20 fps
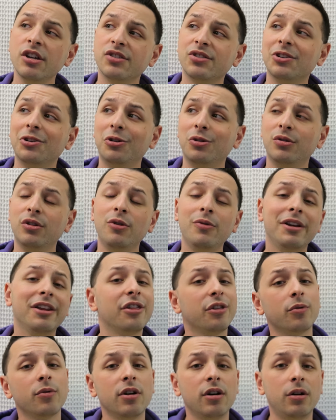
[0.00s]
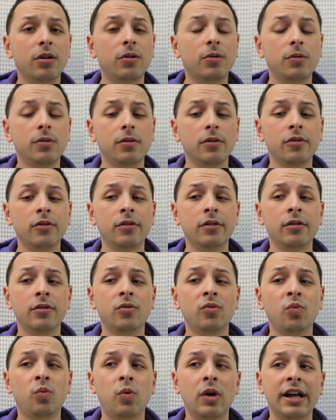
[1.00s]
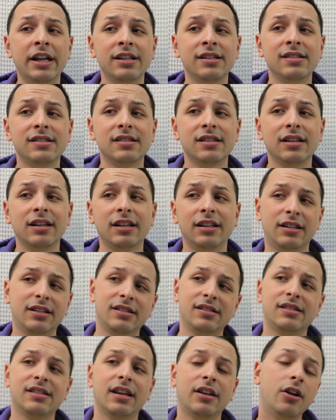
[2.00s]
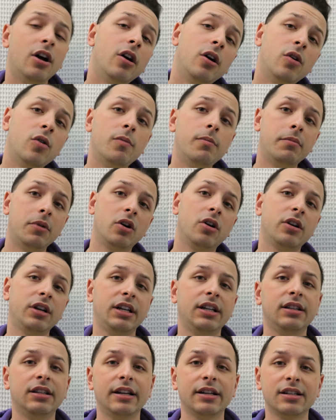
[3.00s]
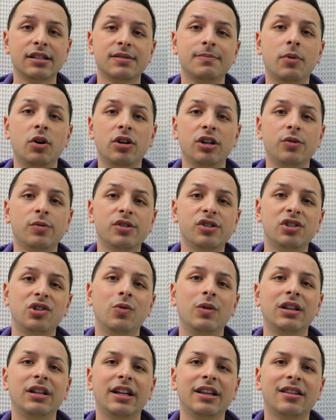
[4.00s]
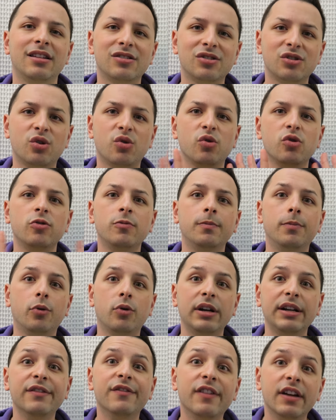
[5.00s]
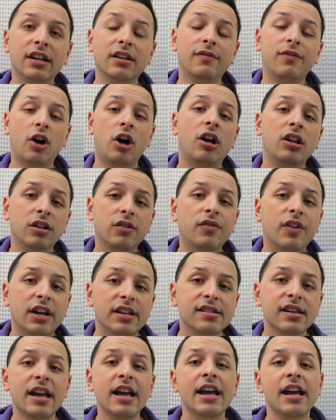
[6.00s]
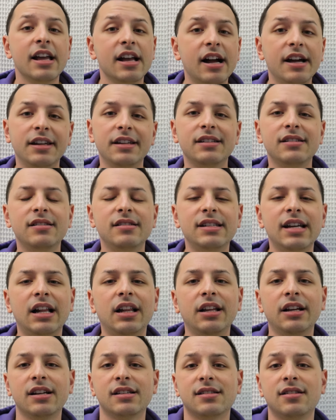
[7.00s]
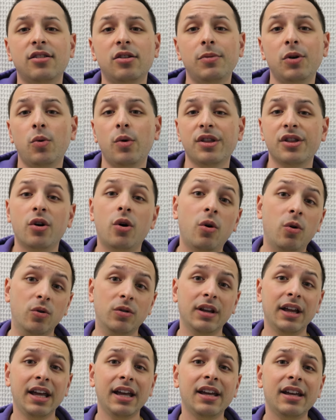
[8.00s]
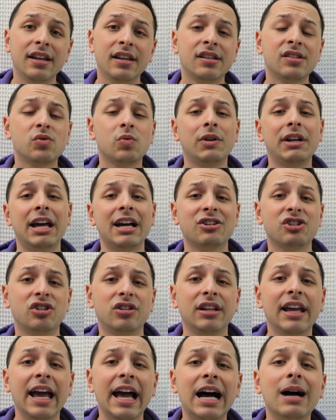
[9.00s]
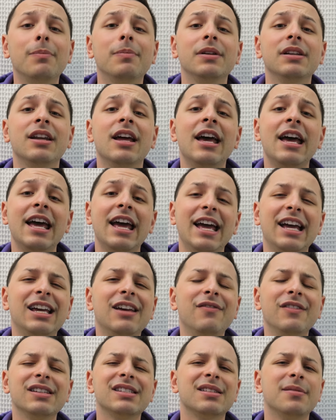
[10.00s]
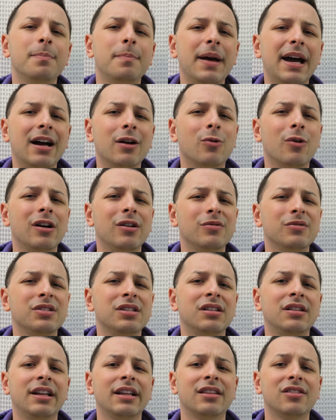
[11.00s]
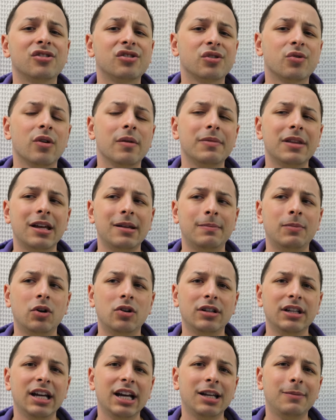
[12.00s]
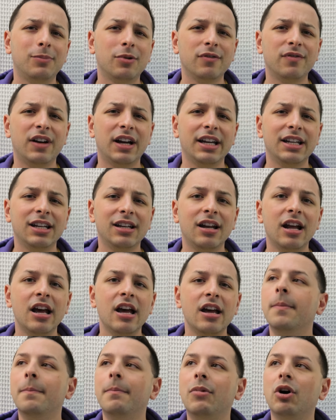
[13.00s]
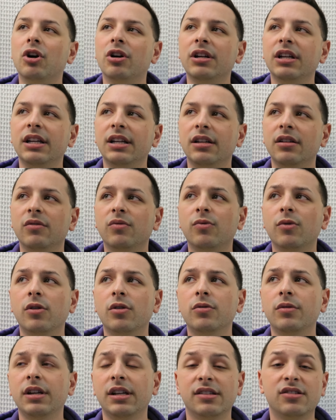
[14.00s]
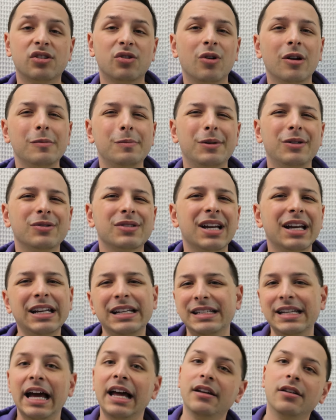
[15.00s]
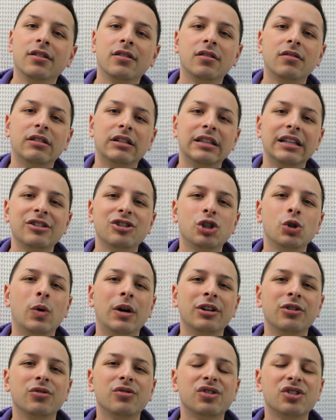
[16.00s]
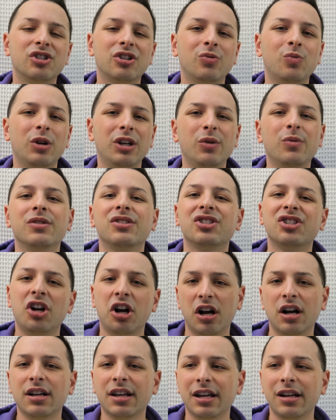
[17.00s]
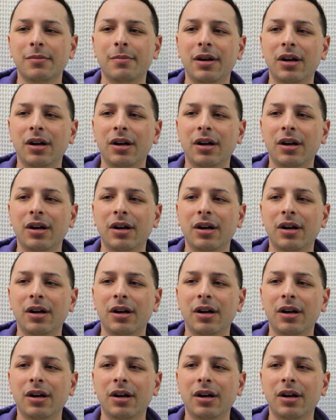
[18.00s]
So Louis Theroux went and said, "Oh, Marty," like, because Marty was doing like this group briefing of all of us, kind of telling us a little bit what the hole is, what actually happened, and giving some background to like the script that Marty had provided. Marty wrote his script, but it was kind of technical unless you understood what he was talking